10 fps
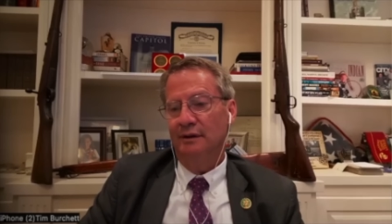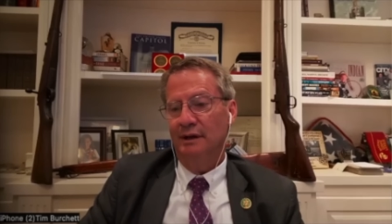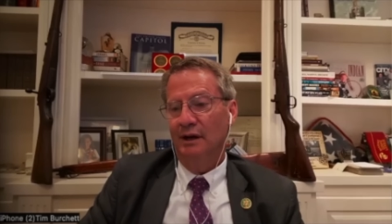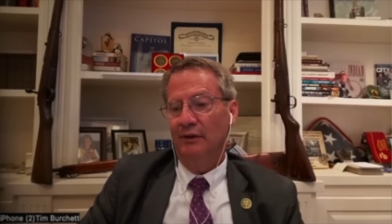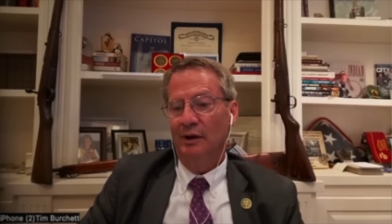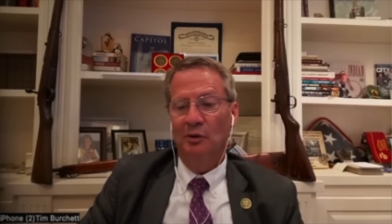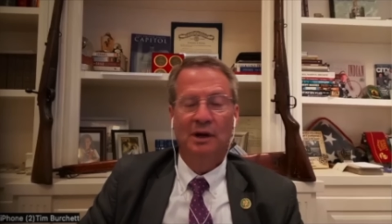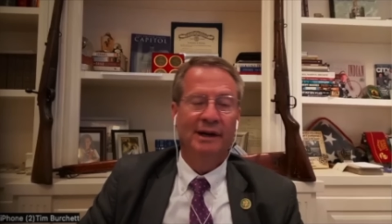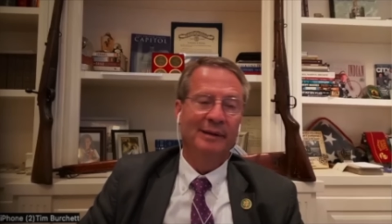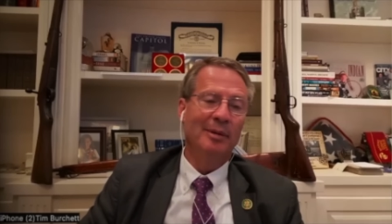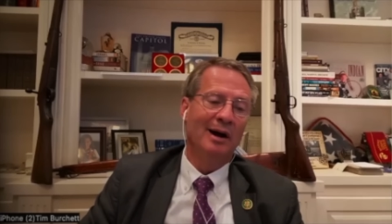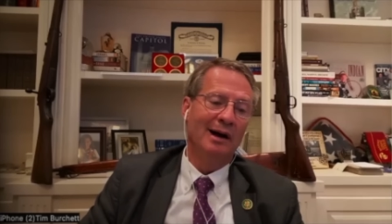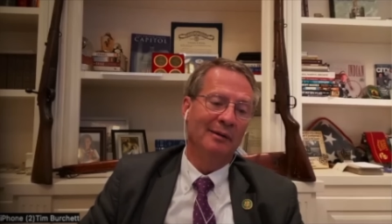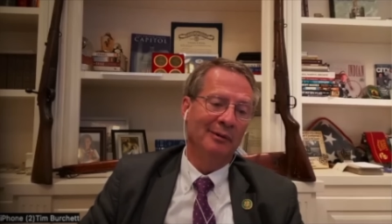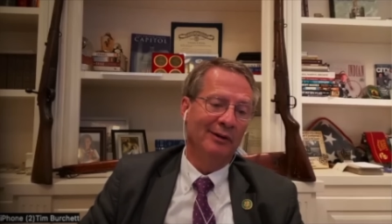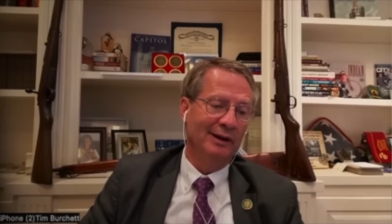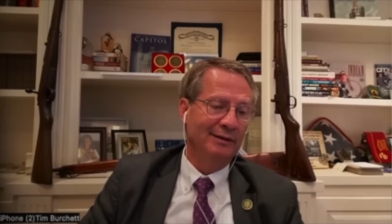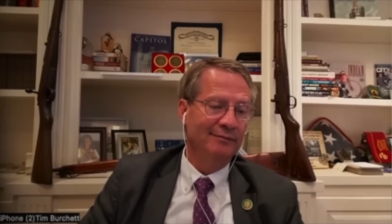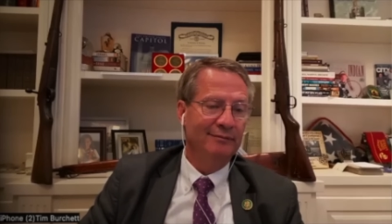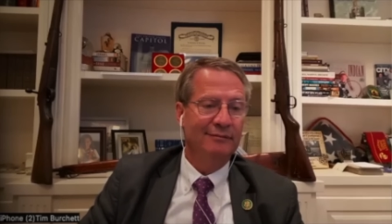the old honeypot, where
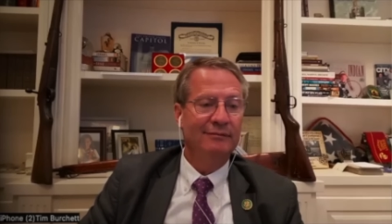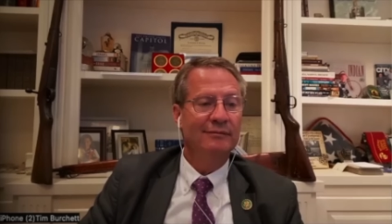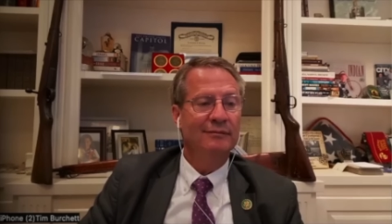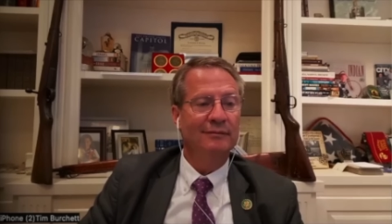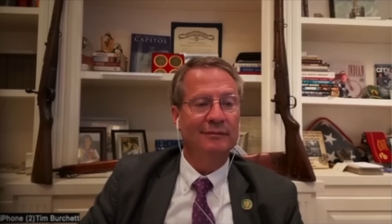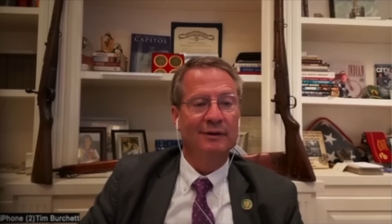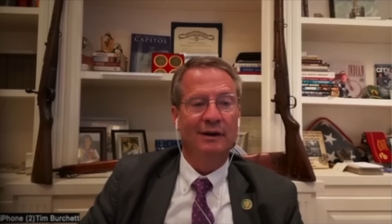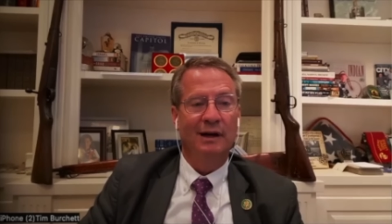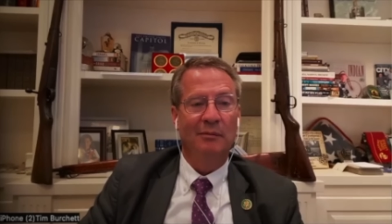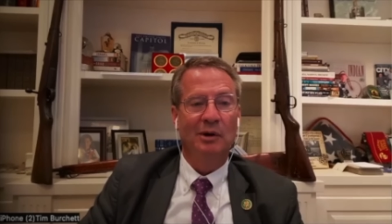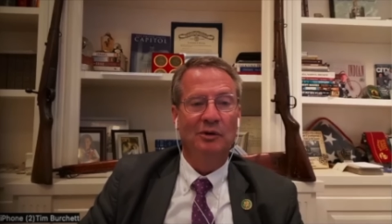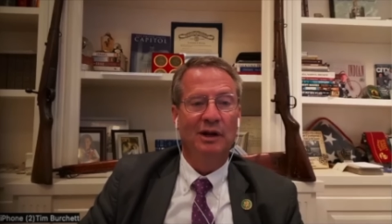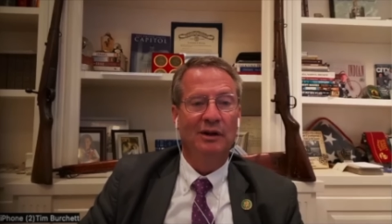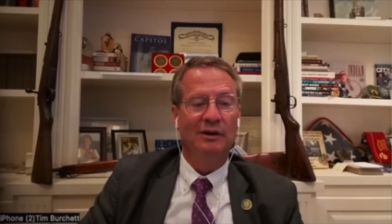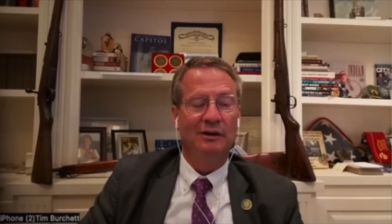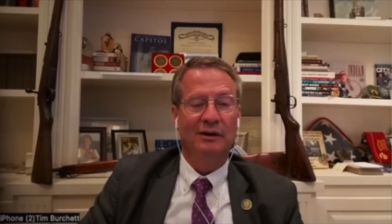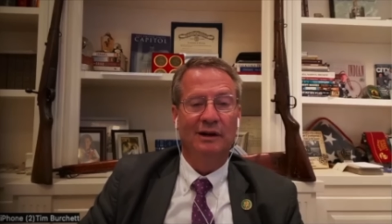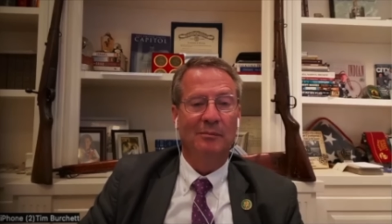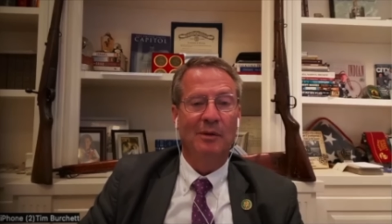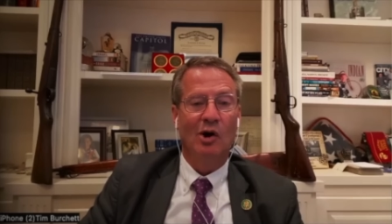they're at a motel or
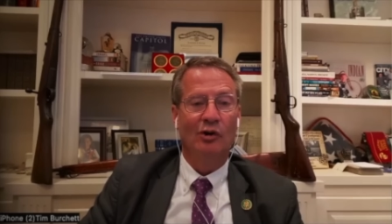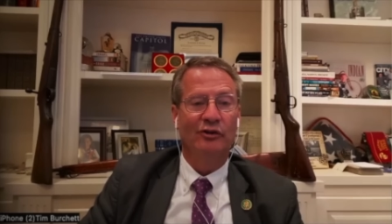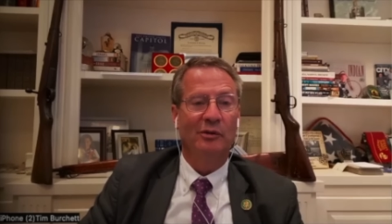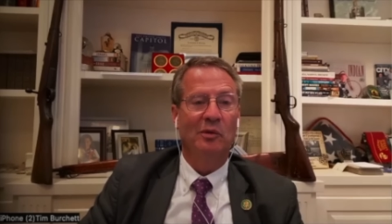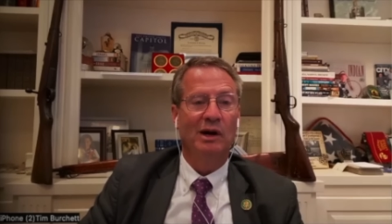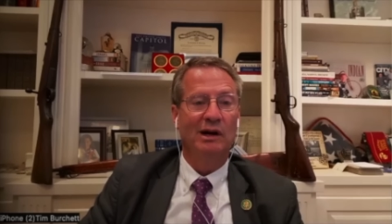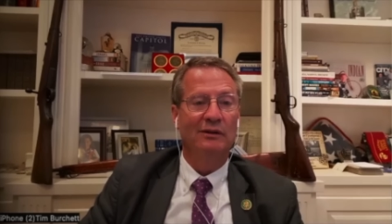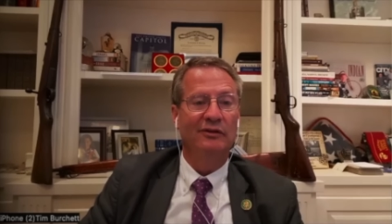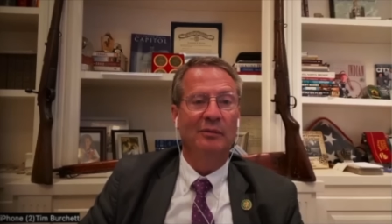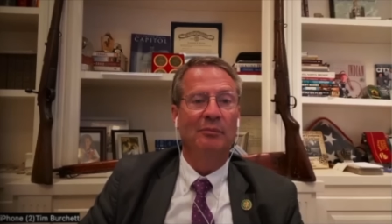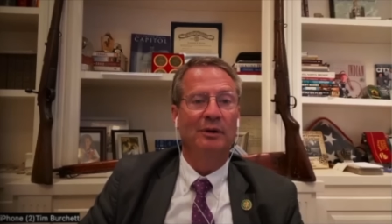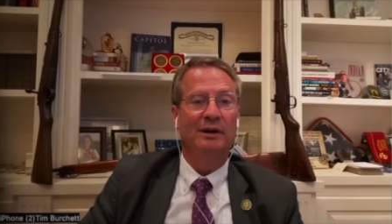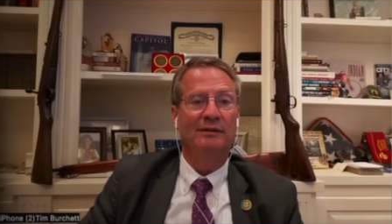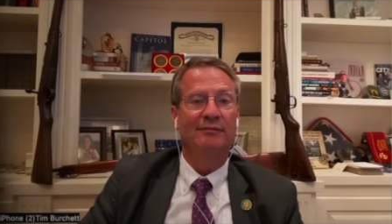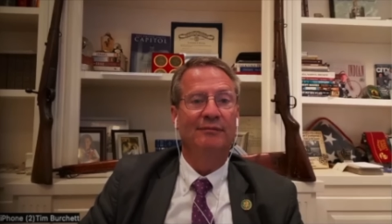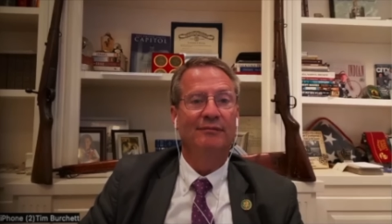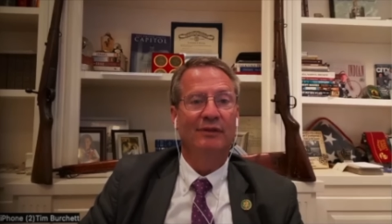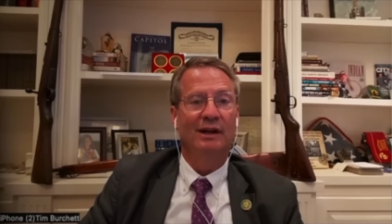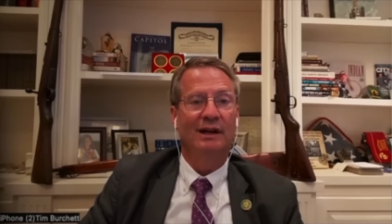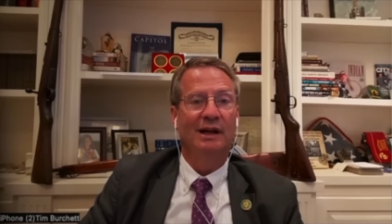at a bar somewhere, and some pretty
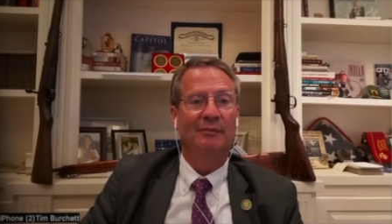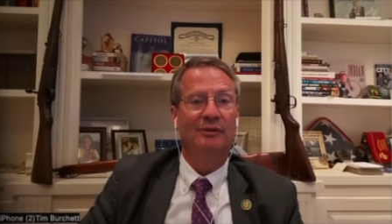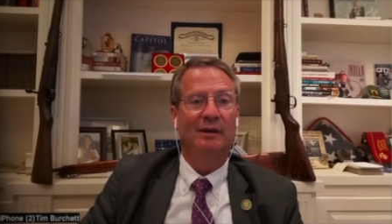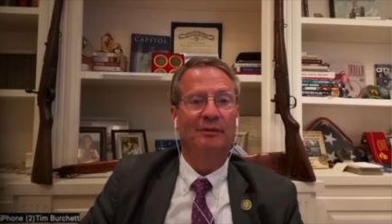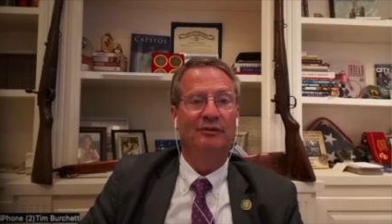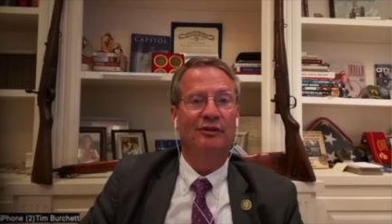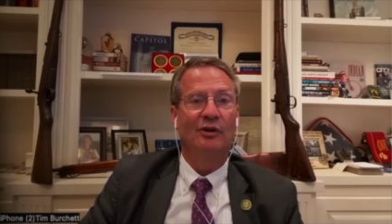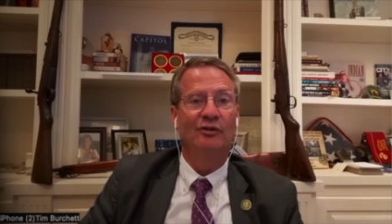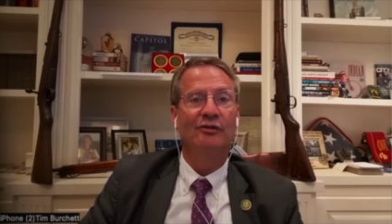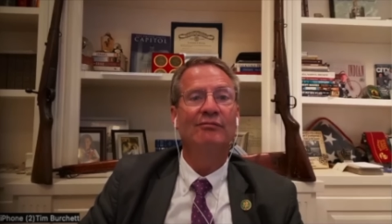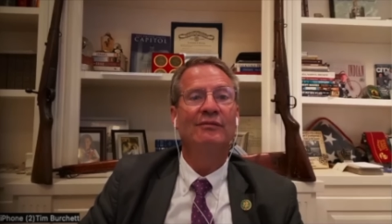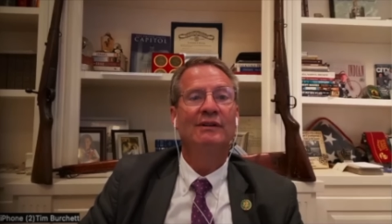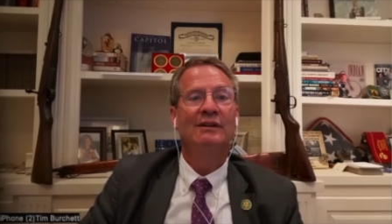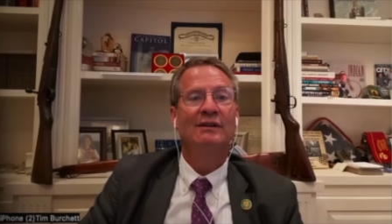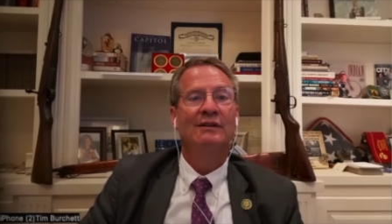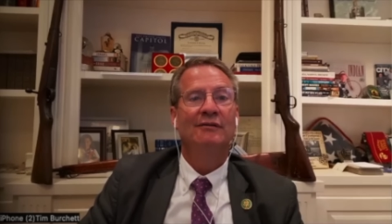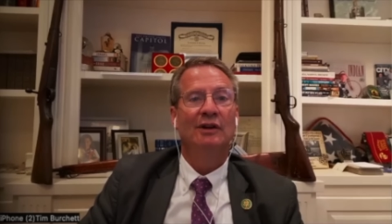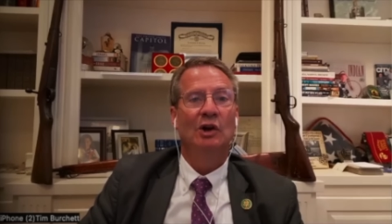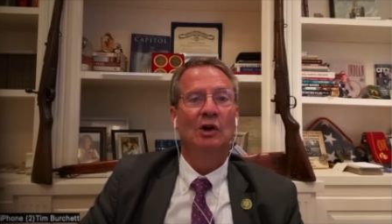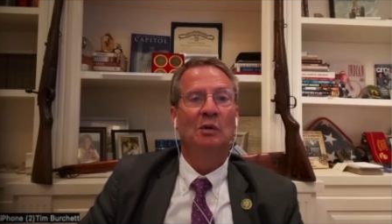thing comes up and starts
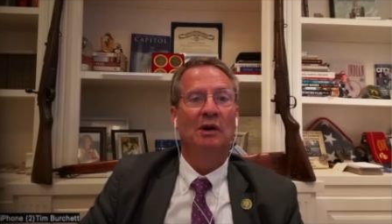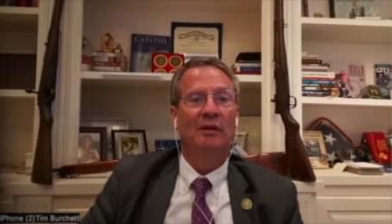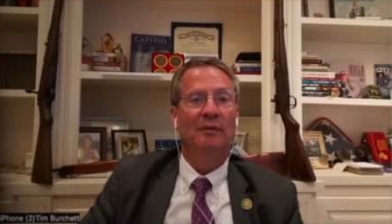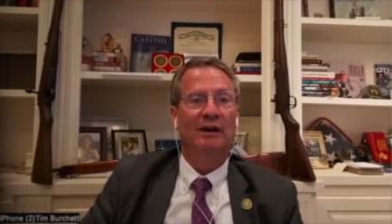flirting with them.